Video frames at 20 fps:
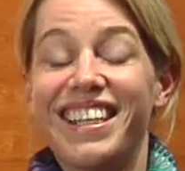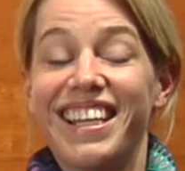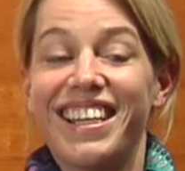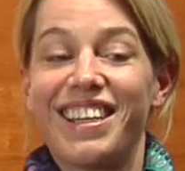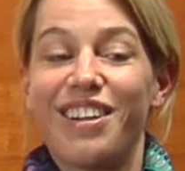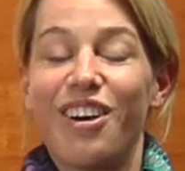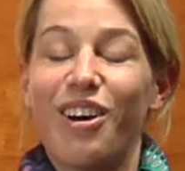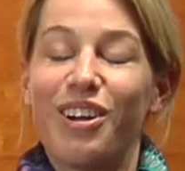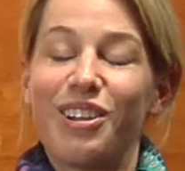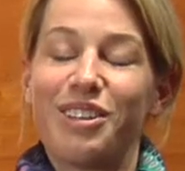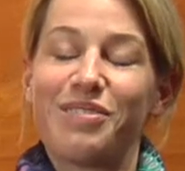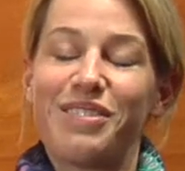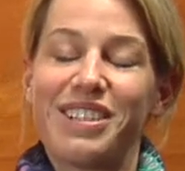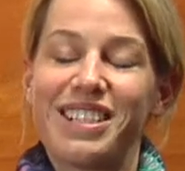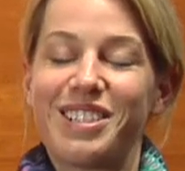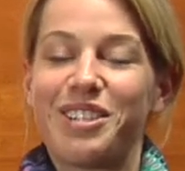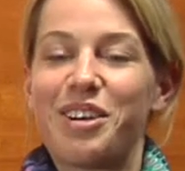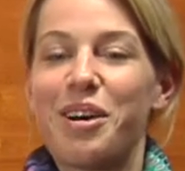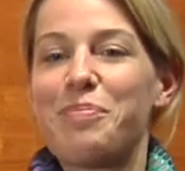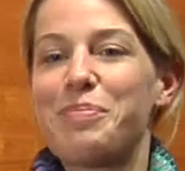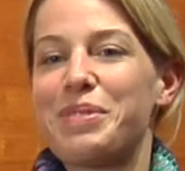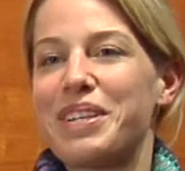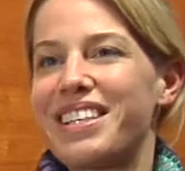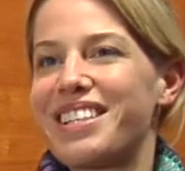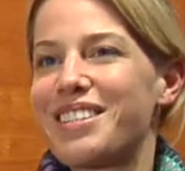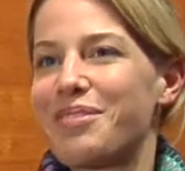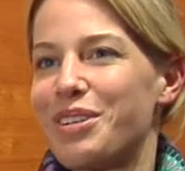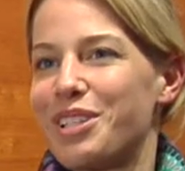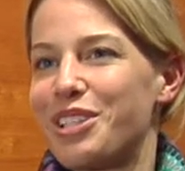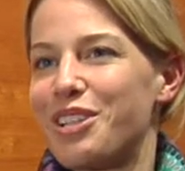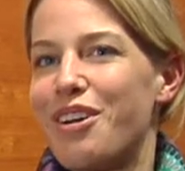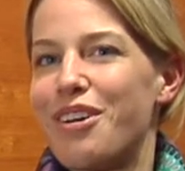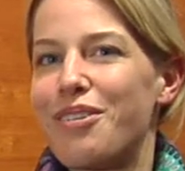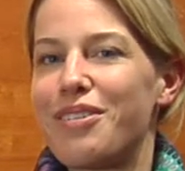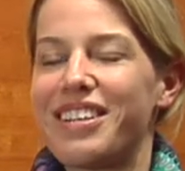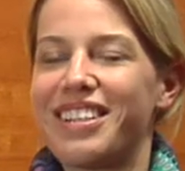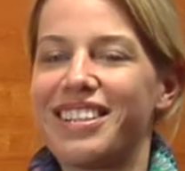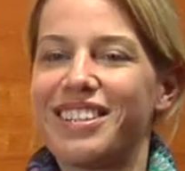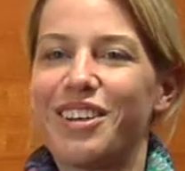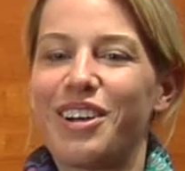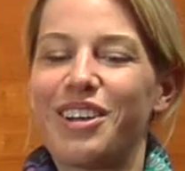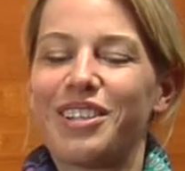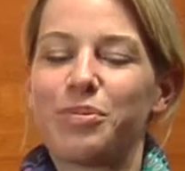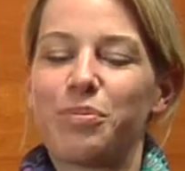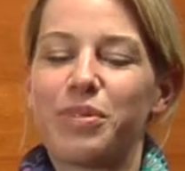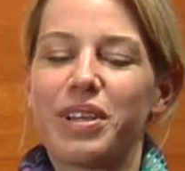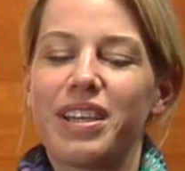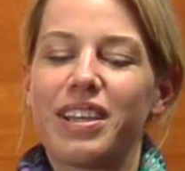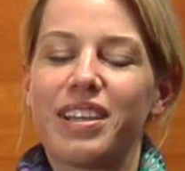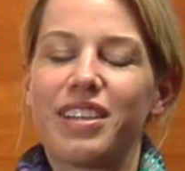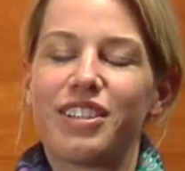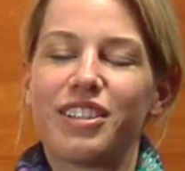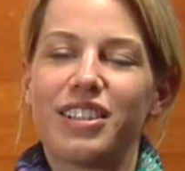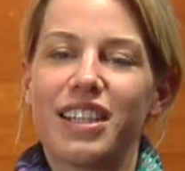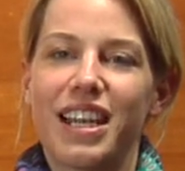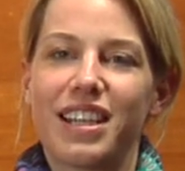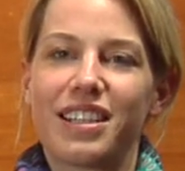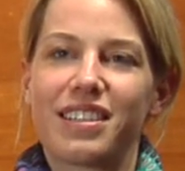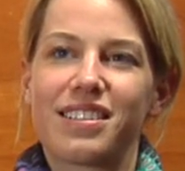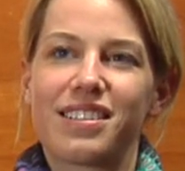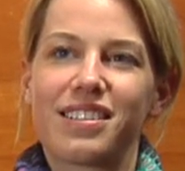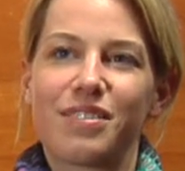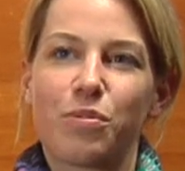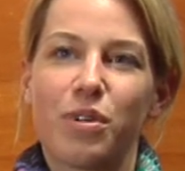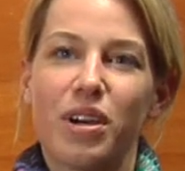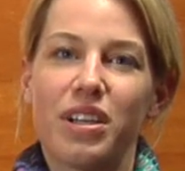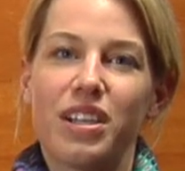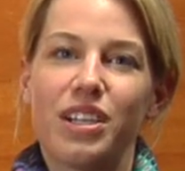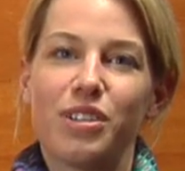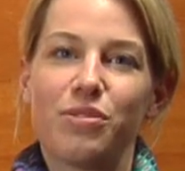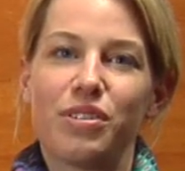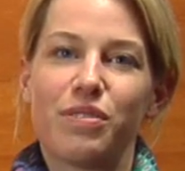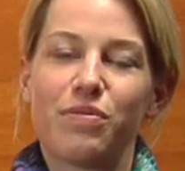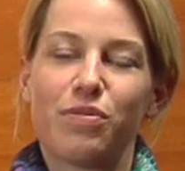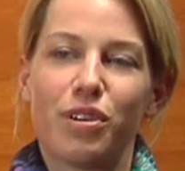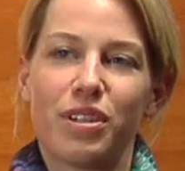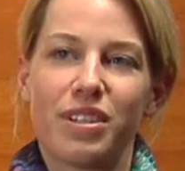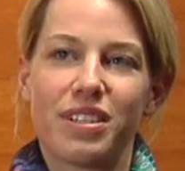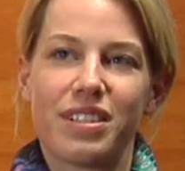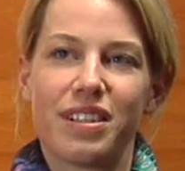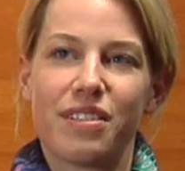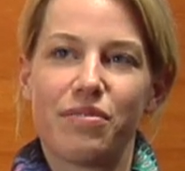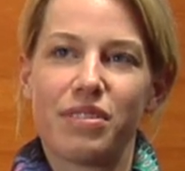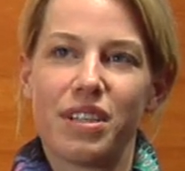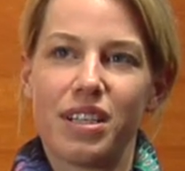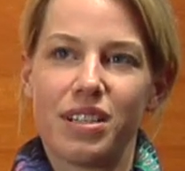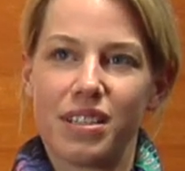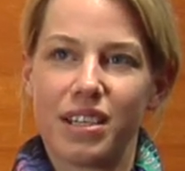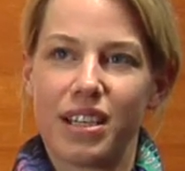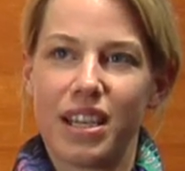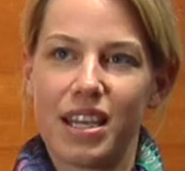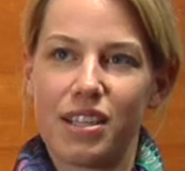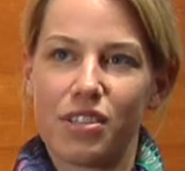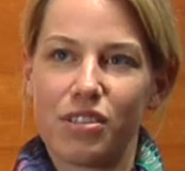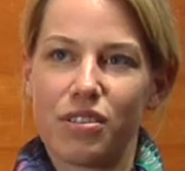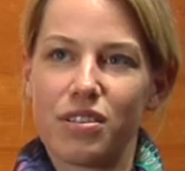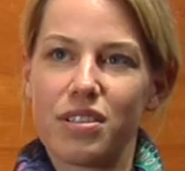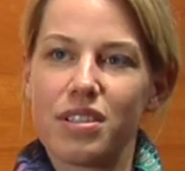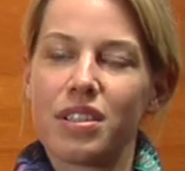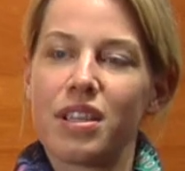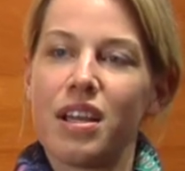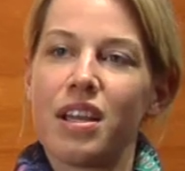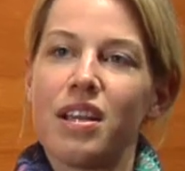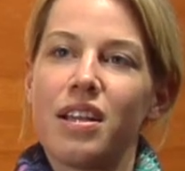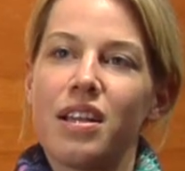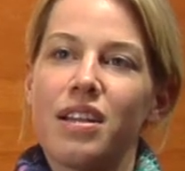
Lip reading: in all of these topics, which are already a lot, we collect 147 indicators